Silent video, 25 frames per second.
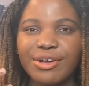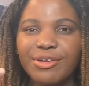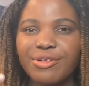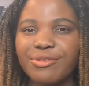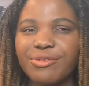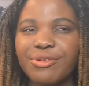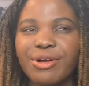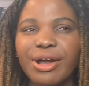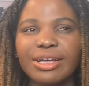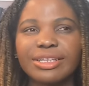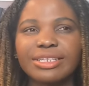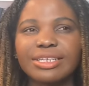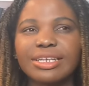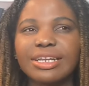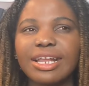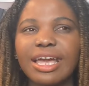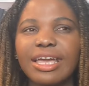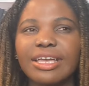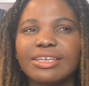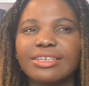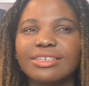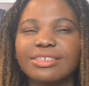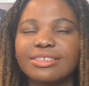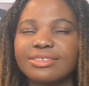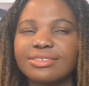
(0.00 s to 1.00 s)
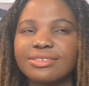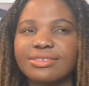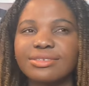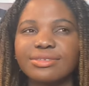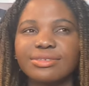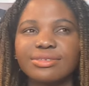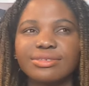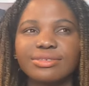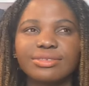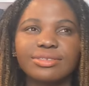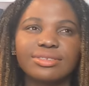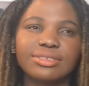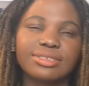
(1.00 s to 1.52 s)
wanting like
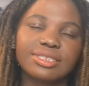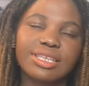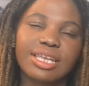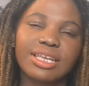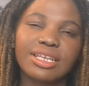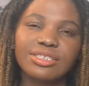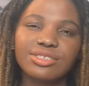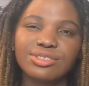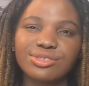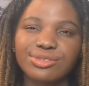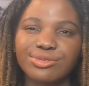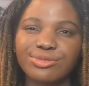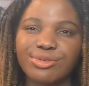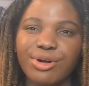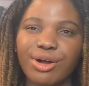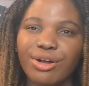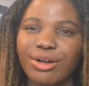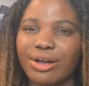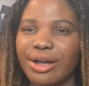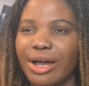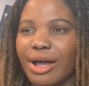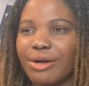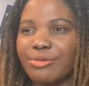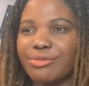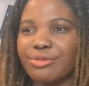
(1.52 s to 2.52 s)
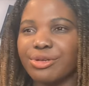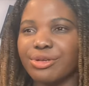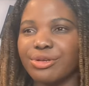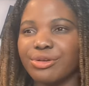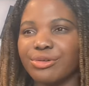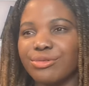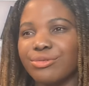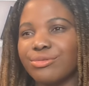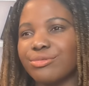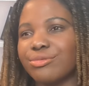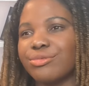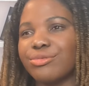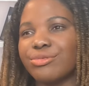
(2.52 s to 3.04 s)
things to work out with
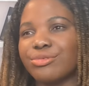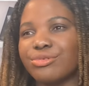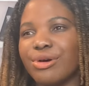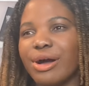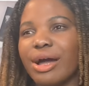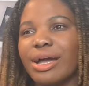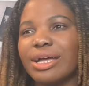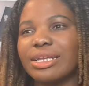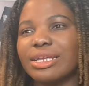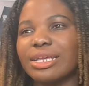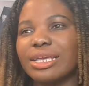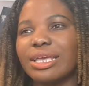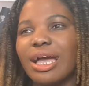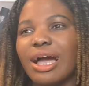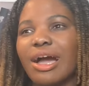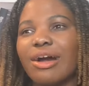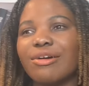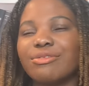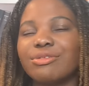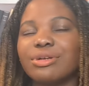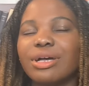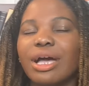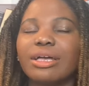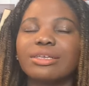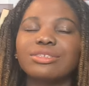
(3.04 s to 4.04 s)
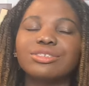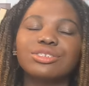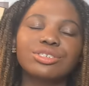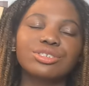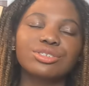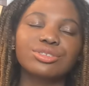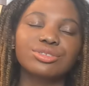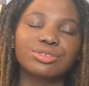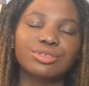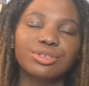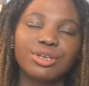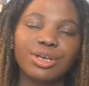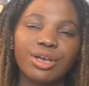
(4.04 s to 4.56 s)
Gwanhee. I I
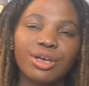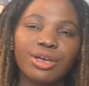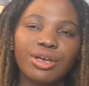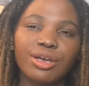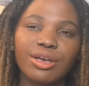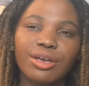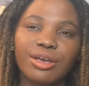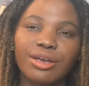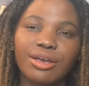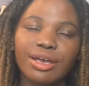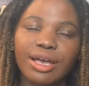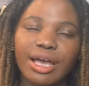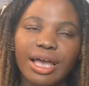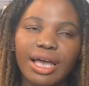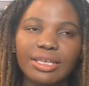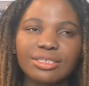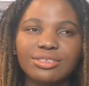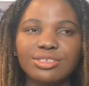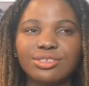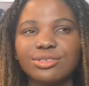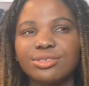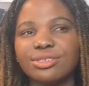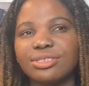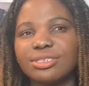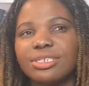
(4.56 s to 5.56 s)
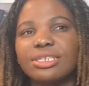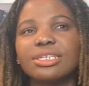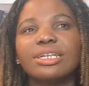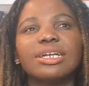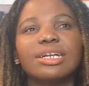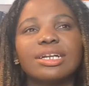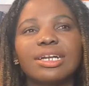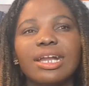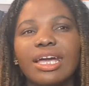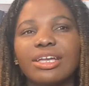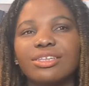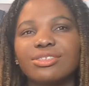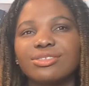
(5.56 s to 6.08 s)
just I just
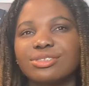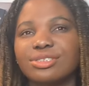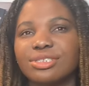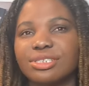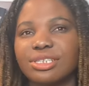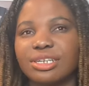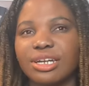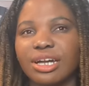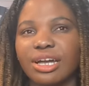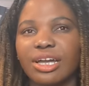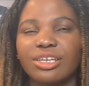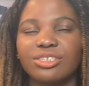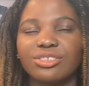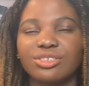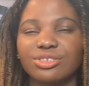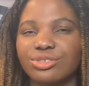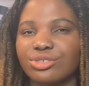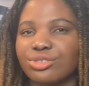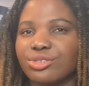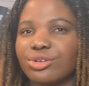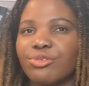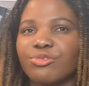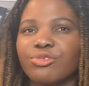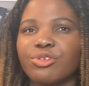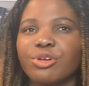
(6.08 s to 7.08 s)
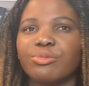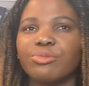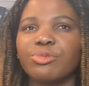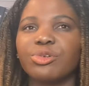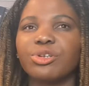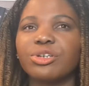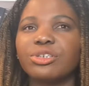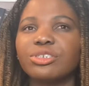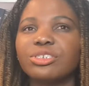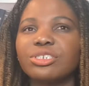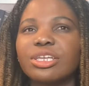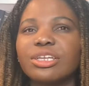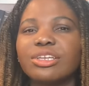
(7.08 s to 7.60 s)
didn't like to see Rachel suffering
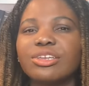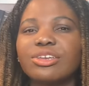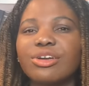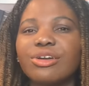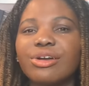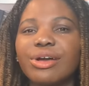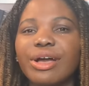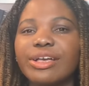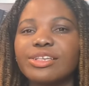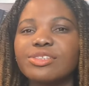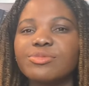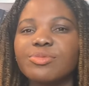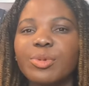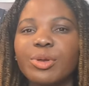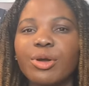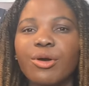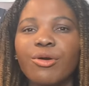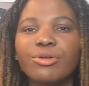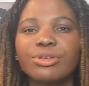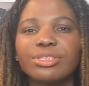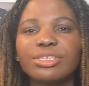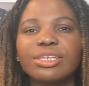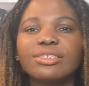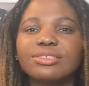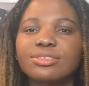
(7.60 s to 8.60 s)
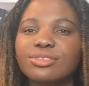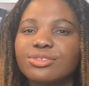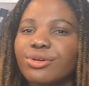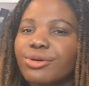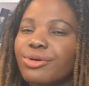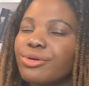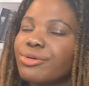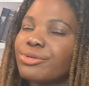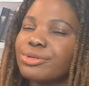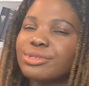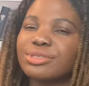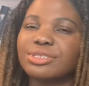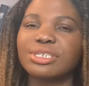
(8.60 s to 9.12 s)
because the girl has been honest the
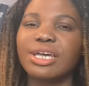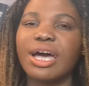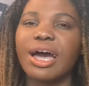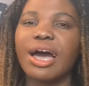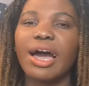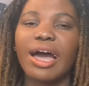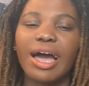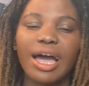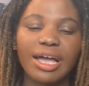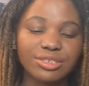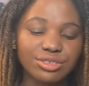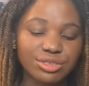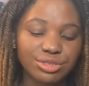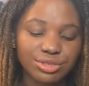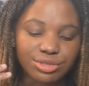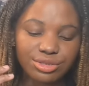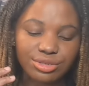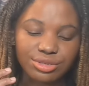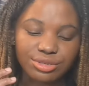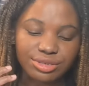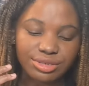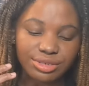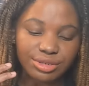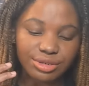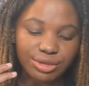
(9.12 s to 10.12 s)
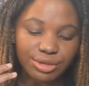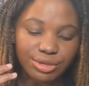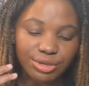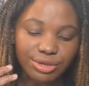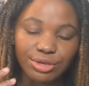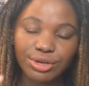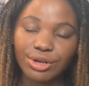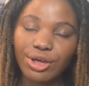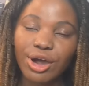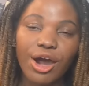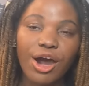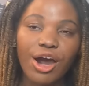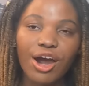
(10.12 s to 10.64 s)
whole time. I just
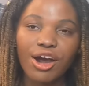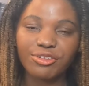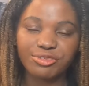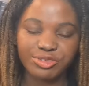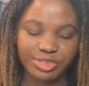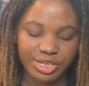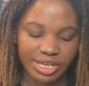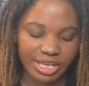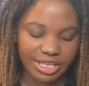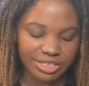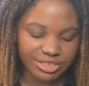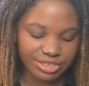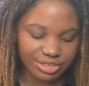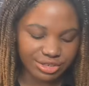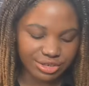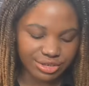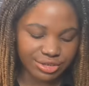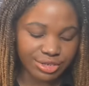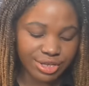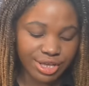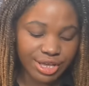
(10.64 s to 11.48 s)
love Rachel.